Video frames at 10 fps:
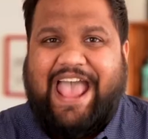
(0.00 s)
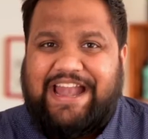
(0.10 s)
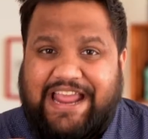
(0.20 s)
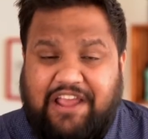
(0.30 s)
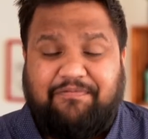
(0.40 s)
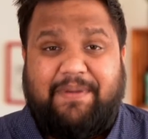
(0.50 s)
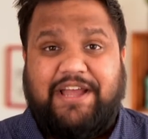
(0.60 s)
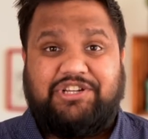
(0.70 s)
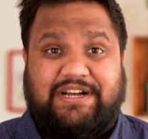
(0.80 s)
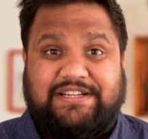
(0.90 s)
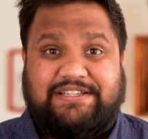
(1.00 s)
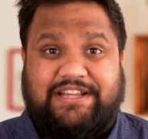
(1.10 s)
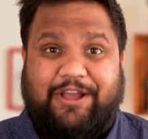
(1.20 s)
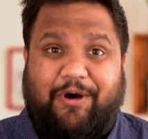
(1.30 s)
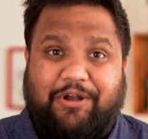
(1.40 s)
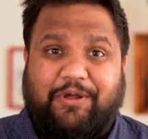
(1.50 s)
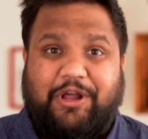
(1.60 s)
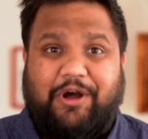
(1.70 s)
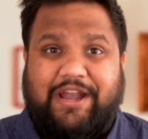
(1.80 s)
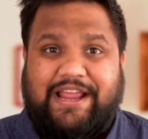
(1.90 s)
And if by chance the audio
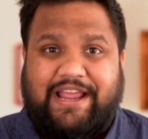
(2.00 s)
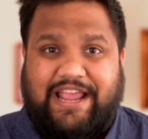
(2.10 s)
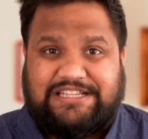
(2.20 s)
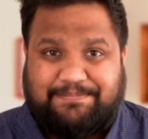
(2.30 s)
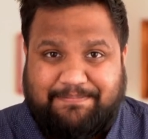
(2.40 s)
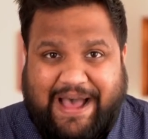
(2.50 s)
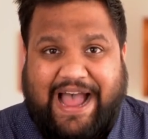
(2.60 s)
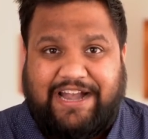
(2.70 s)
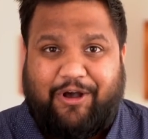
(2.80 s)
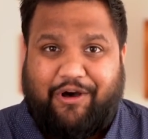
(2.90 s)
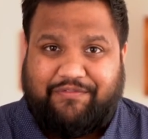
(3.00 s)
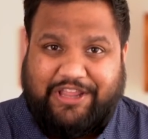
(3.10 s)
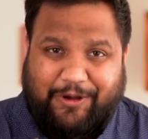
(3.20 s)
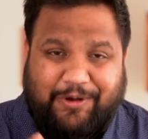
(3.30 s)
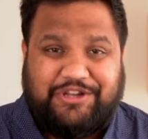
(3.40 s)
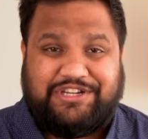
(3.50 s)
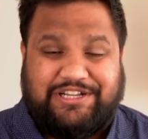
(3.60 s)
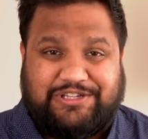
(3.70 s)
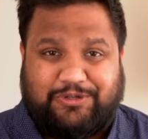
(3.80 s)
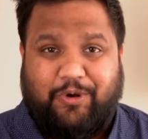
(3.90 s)
recording is bad of the
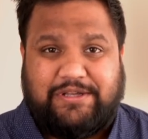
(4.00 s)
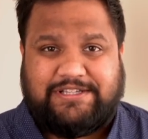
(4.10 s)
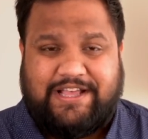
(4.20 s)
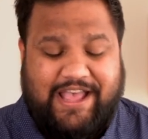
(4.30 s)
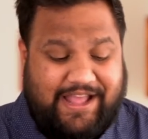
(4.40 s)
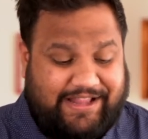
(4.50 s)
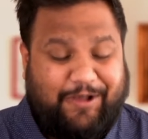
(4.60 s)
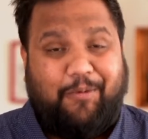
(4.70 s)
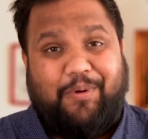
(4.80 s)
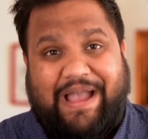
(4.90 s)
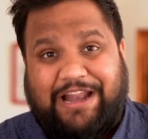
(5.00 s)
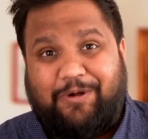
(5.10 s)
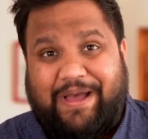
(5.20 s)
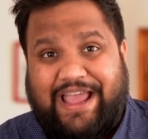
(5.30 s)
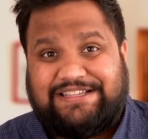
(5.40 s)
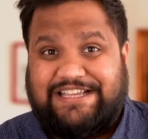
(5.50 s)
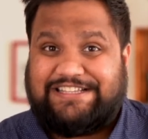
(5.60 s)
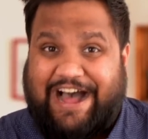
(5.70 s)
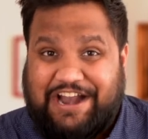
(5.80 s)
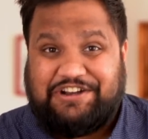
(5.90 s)
original source, the OPPO Enco X
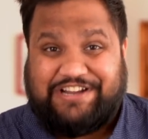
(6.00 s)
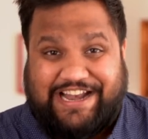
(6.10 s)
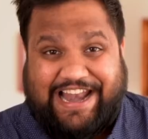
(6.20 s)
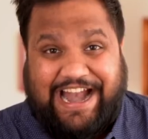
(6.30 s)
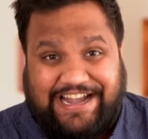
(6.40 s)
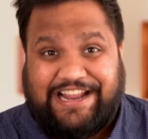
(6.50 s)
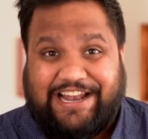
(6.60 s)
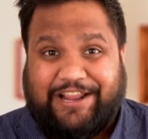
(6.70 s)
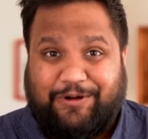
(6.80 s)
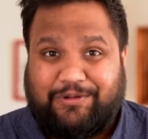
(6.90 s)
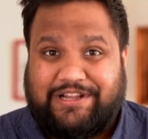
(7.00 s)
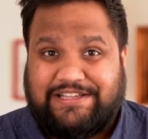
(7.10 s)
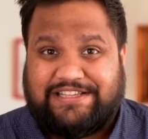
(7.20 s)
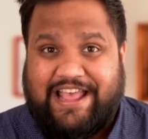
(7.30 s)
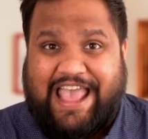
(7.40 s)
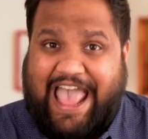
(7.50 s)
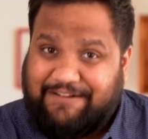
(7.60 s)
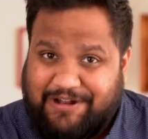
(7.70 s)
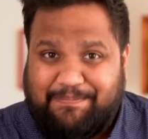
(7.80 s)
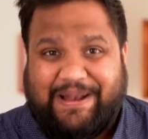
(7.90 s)
is unrelentingly ruthless
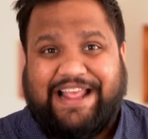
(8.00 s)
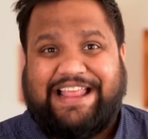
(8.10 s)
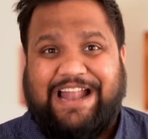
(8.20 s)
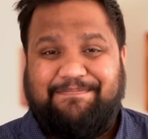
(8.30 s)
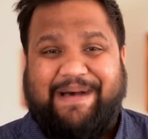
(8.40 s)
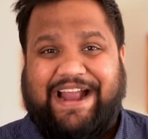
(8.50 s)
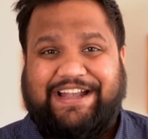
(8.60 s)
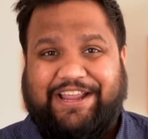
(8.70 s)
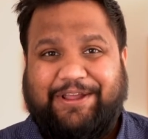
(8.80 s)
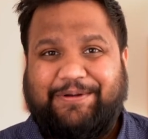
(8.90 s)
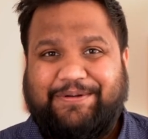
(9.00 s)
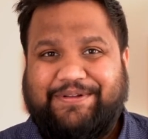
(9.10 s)
and will play that back to you.